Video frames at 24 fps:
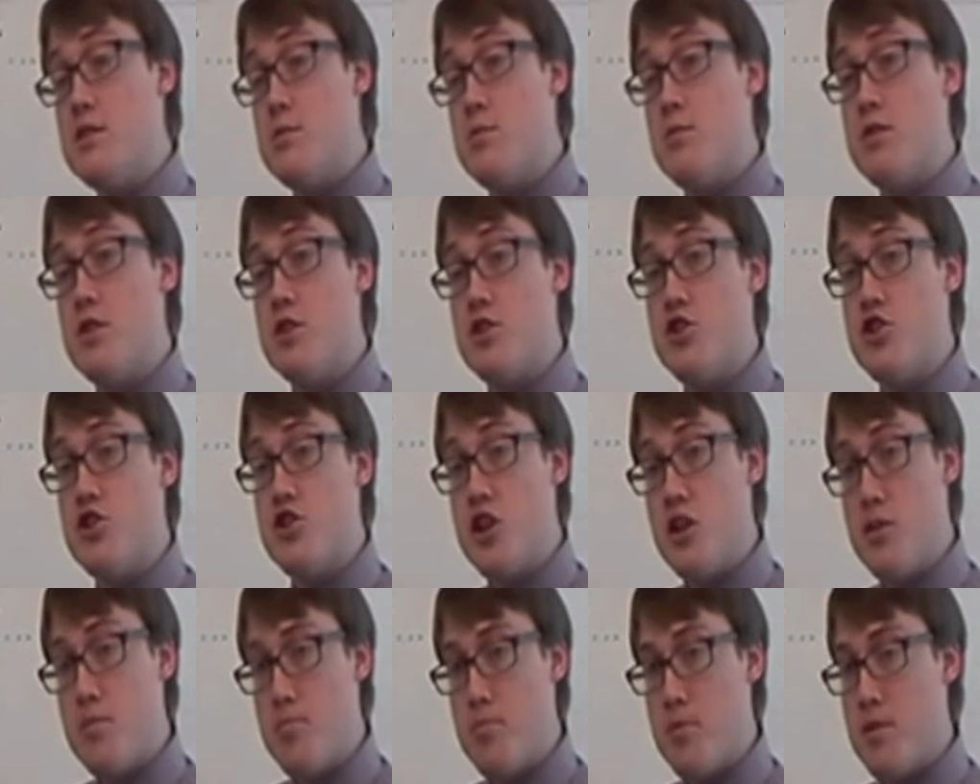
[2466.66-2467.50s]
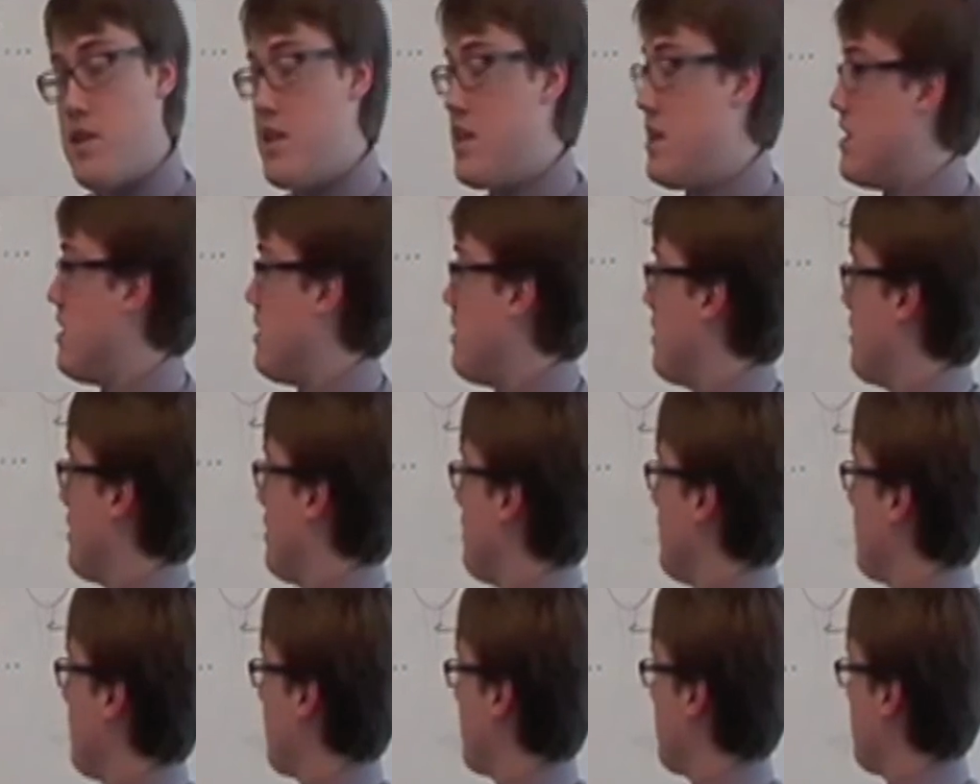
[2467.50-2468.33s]
with the ship, and he
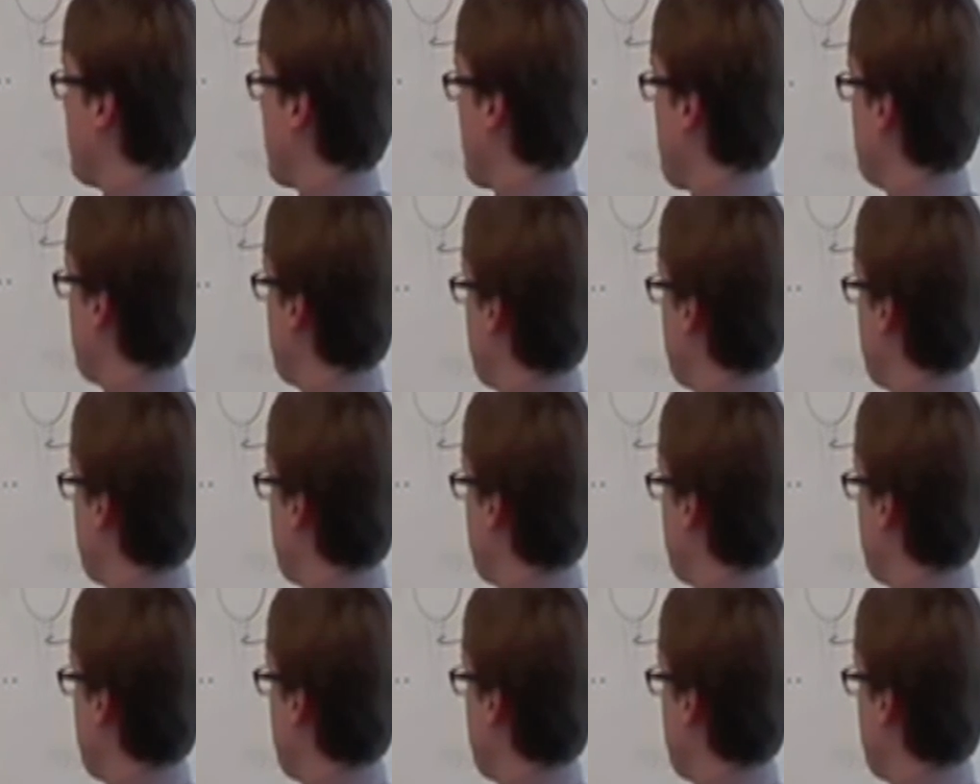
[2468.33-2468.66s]
accepts